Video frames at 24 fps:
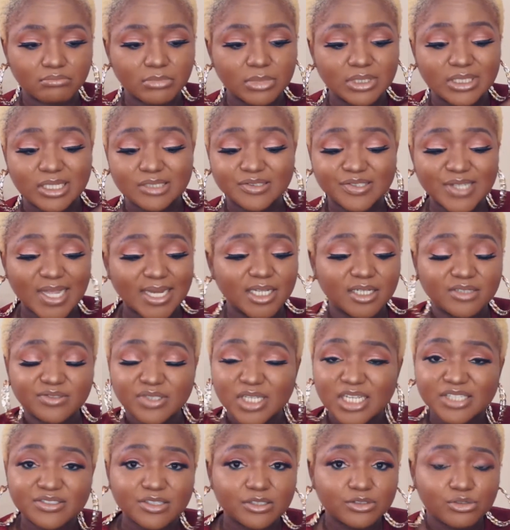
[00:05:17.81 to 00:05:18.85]
They said it's
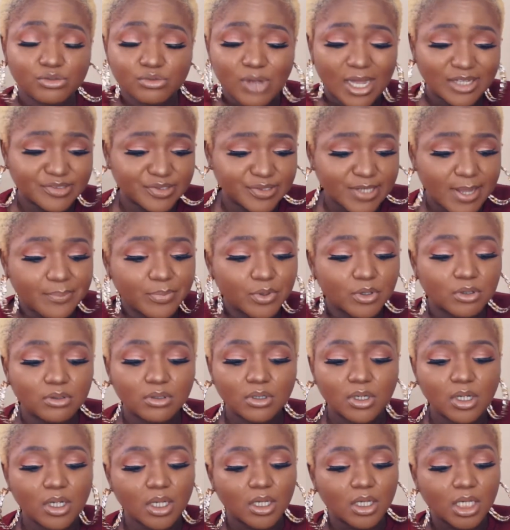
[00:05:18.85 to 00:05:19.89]
easy to
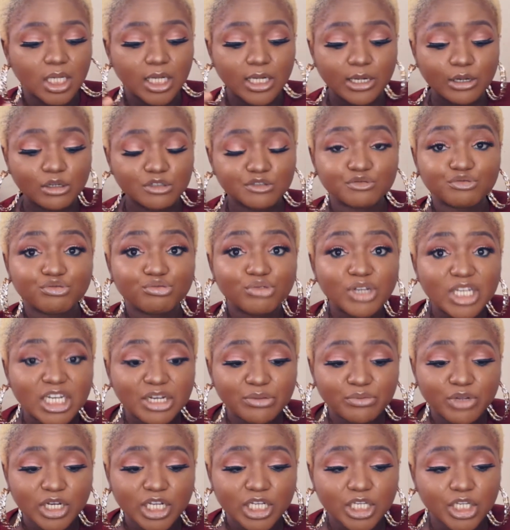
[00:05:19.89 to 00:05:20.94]
assemble. It looks really,
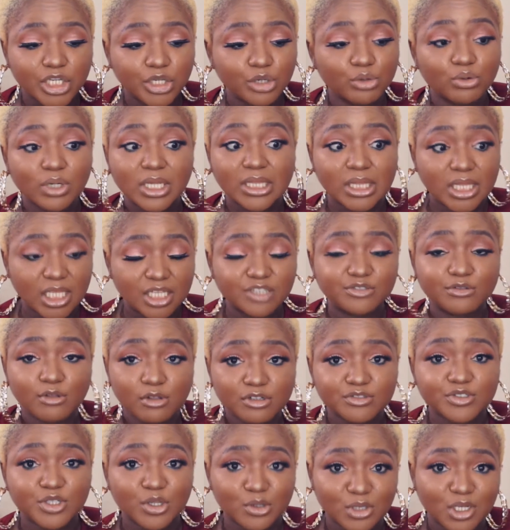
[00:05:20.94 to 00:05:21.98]
really cute. This
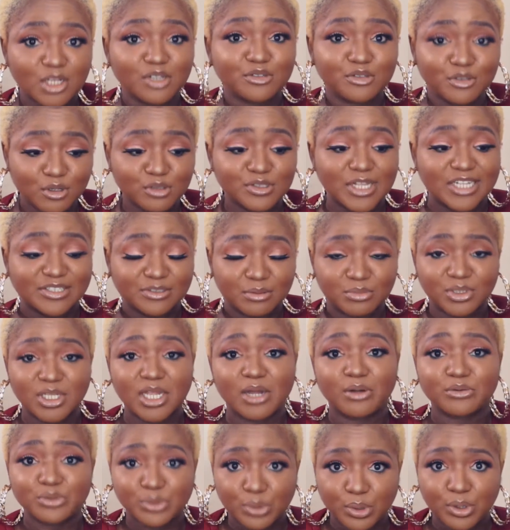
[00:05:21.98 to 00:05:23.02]
looks cute. This looks like something
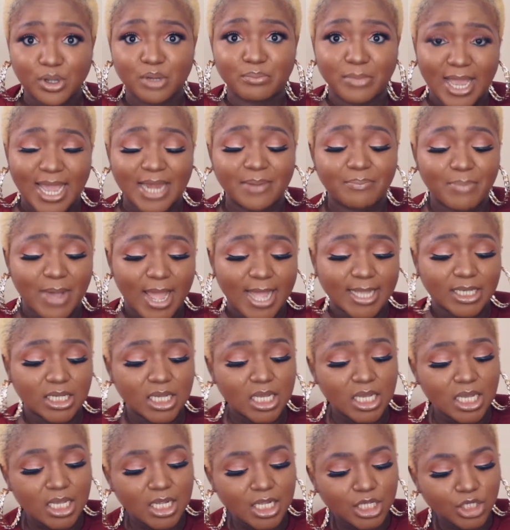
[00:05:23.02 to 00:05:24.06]
I would throw in my handbag,
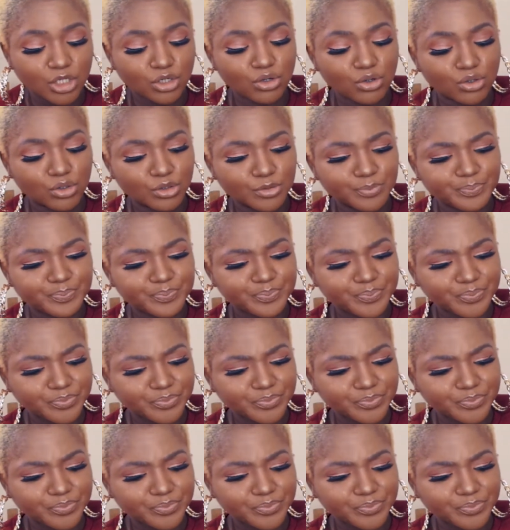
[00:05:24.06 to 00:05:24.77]
you know.